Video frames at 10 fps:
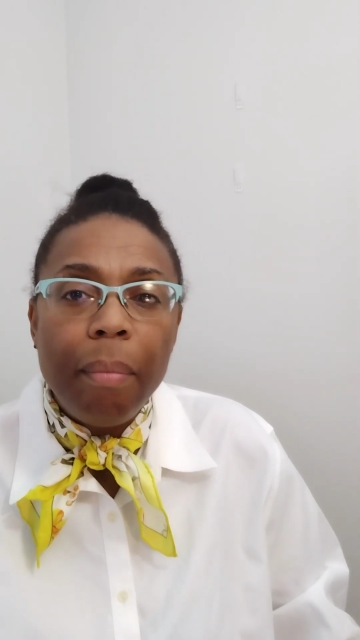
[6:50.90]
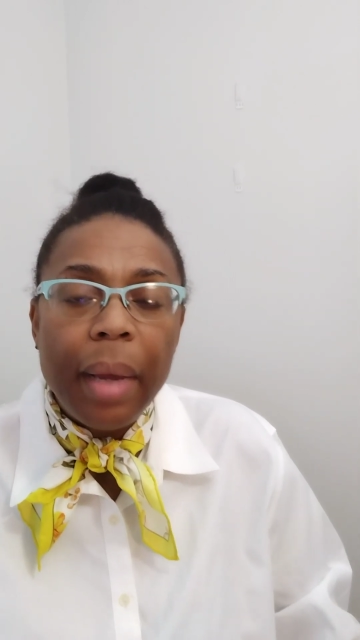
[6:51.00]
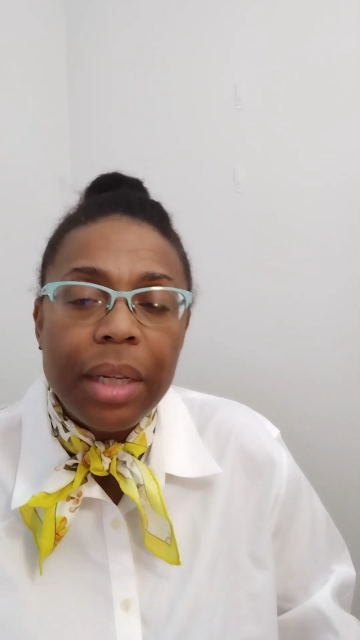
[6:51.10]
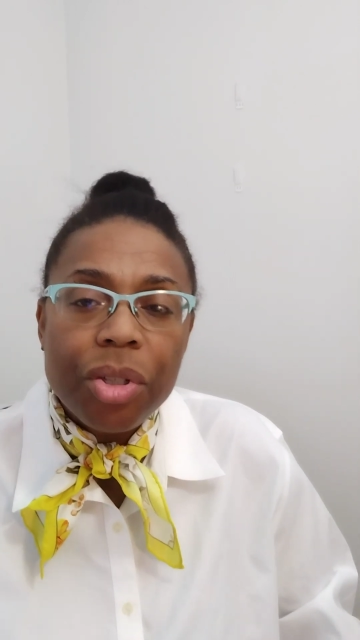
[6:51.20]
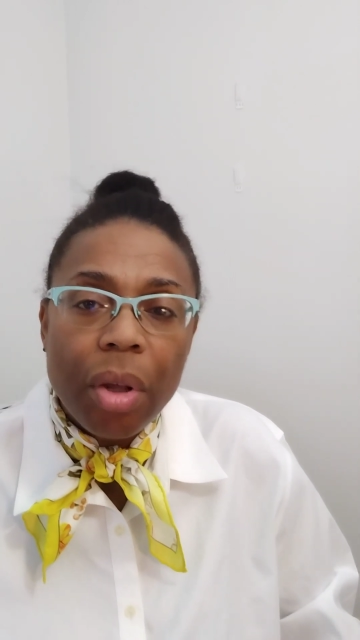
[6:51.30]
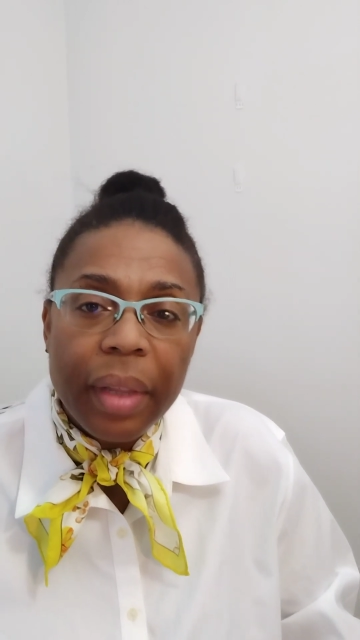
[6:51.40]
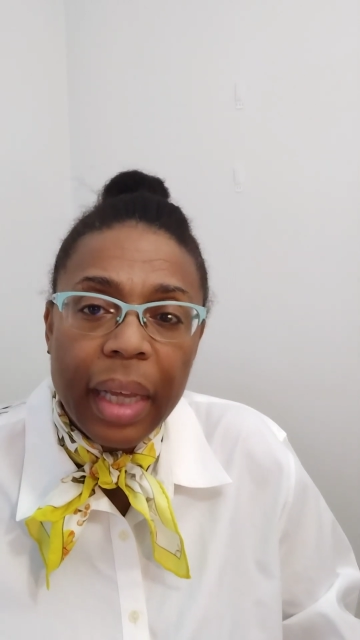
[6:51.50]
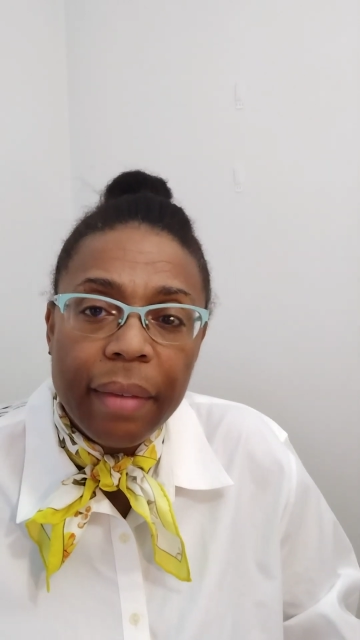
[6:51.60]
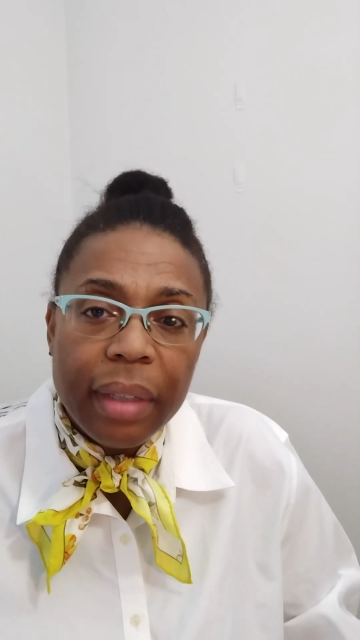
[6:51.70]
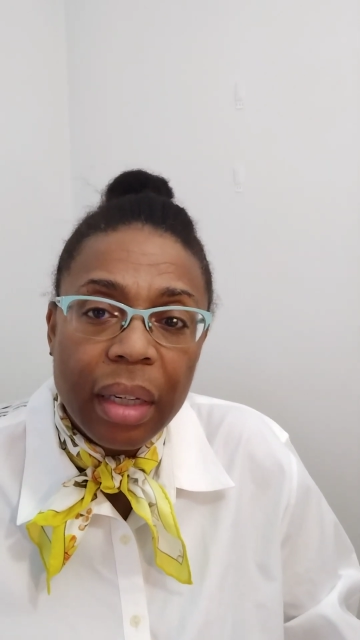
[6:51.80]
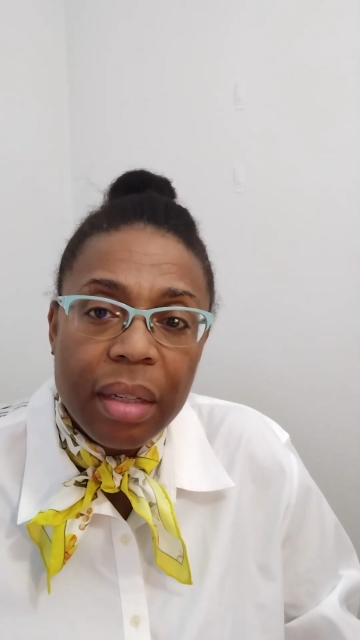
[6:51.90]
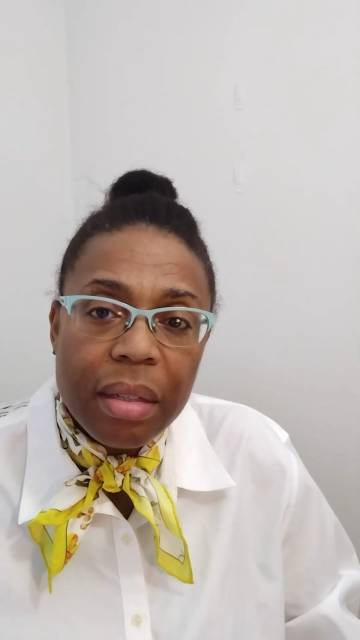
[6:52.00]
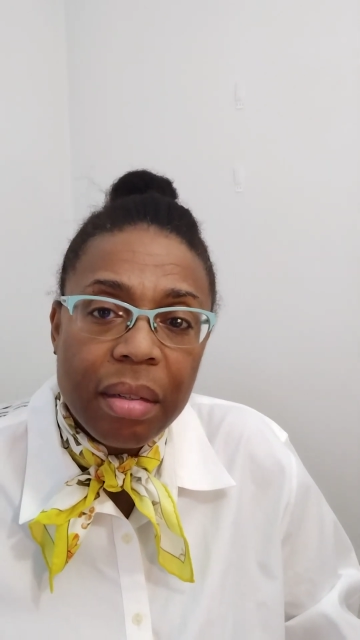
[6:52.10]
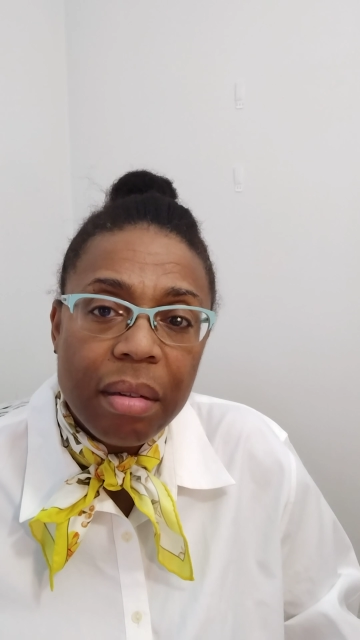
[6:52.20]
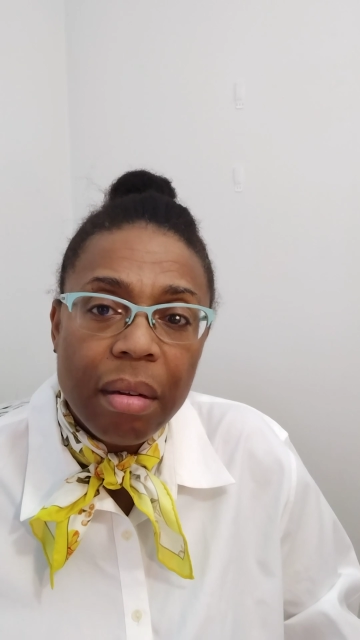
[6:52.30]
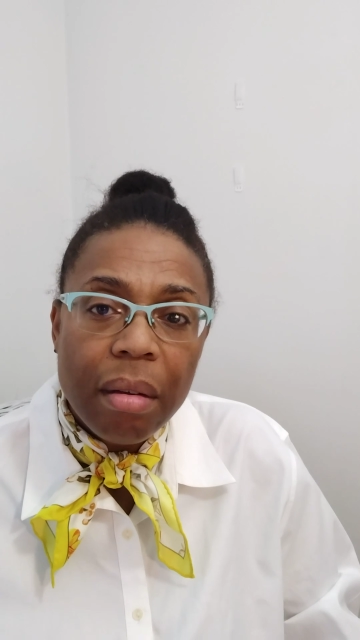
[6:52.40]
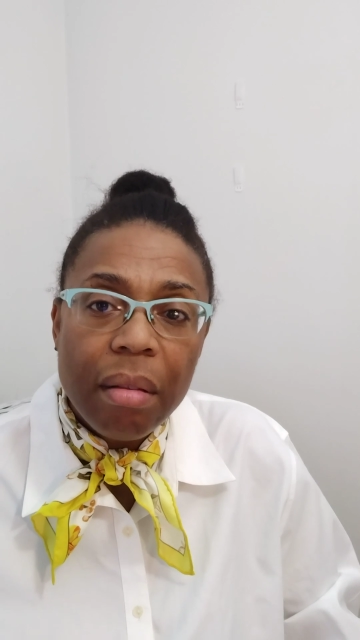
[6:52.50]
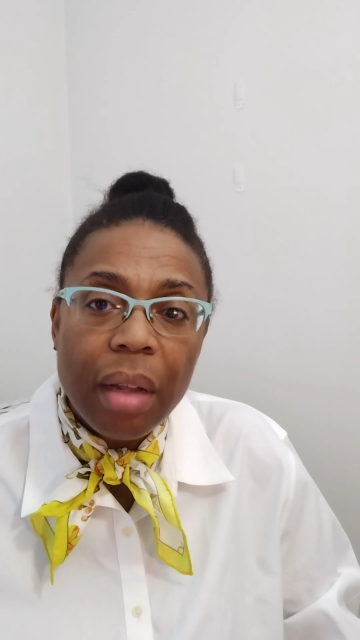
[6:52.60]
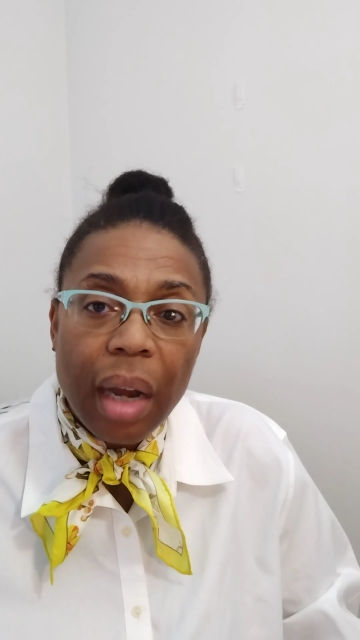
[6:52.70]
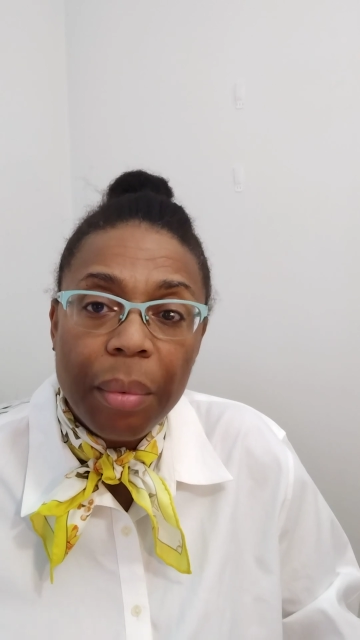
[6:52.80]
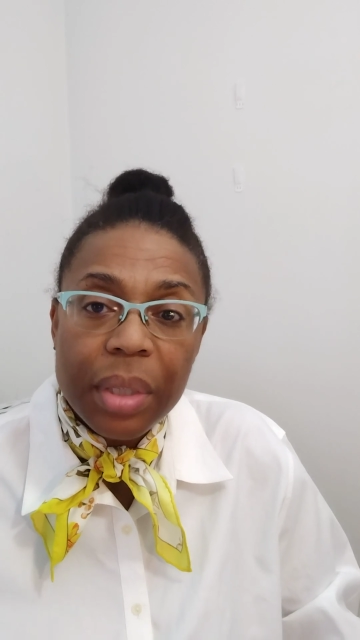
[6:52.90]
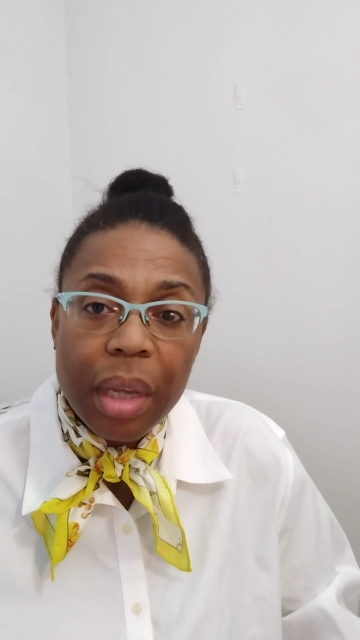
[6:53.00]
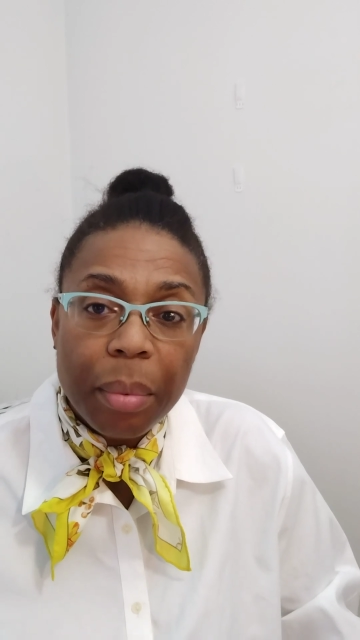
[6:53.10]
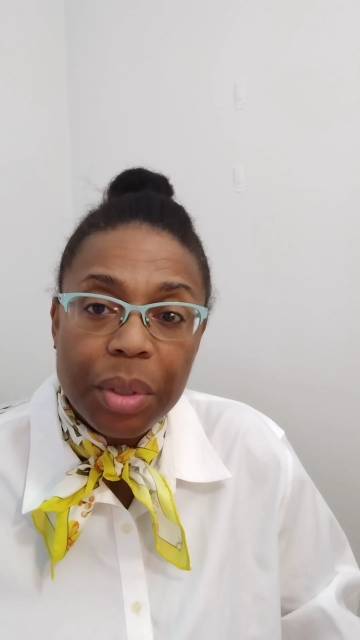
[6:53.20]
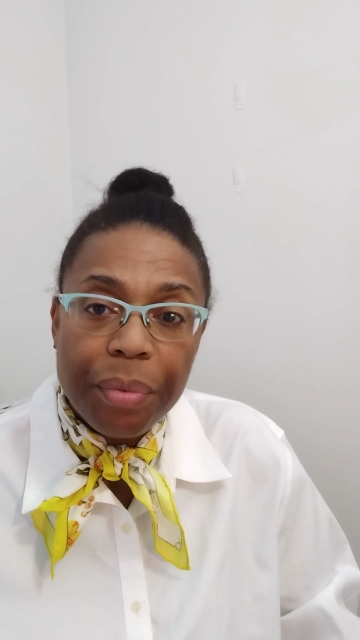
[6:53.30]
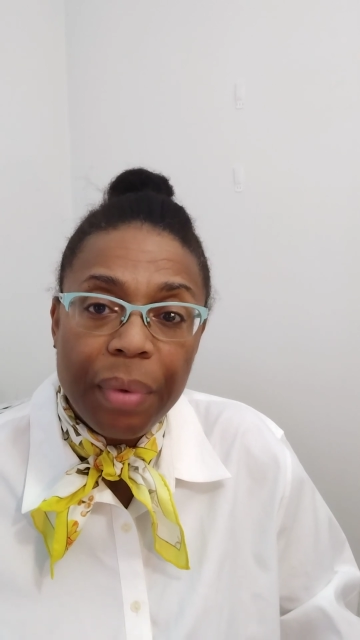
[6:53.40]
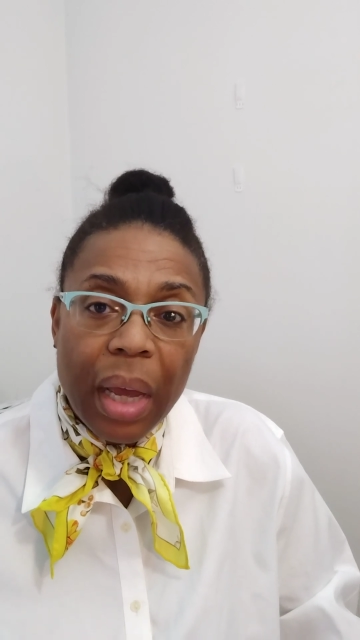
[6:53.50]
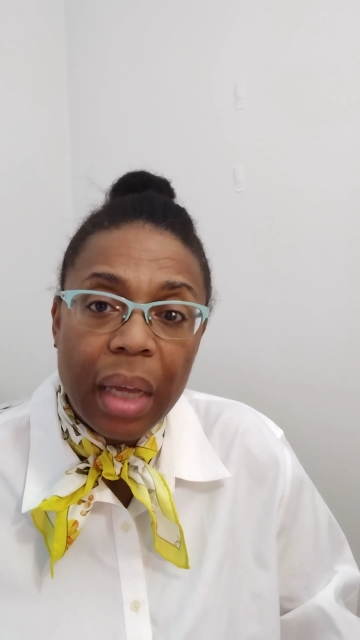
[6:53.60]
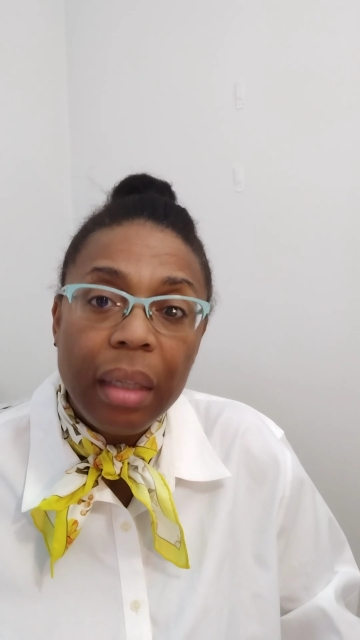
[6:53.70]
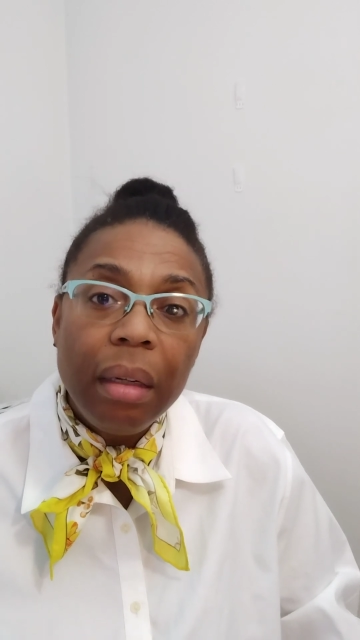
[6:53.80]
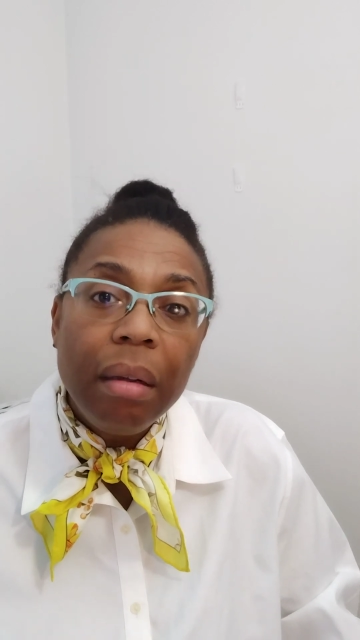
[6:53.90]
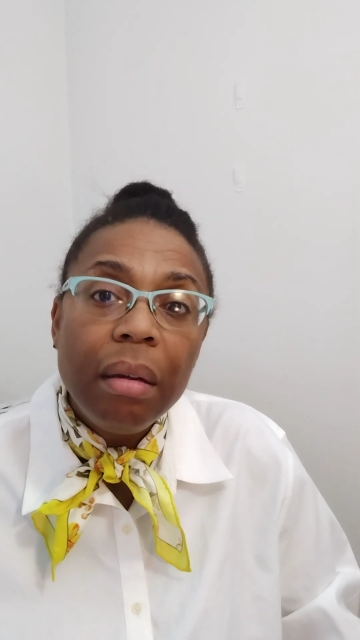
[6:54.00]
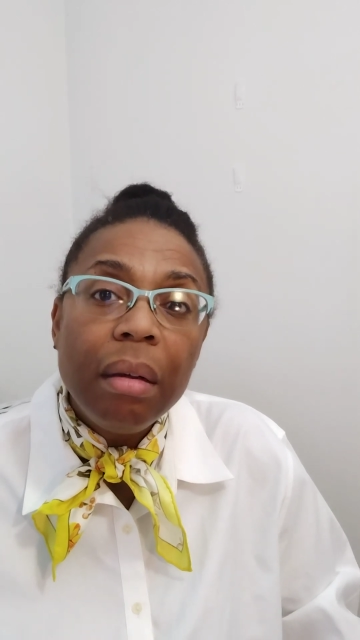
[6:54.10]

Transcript: Based on the evidence that I was able to find,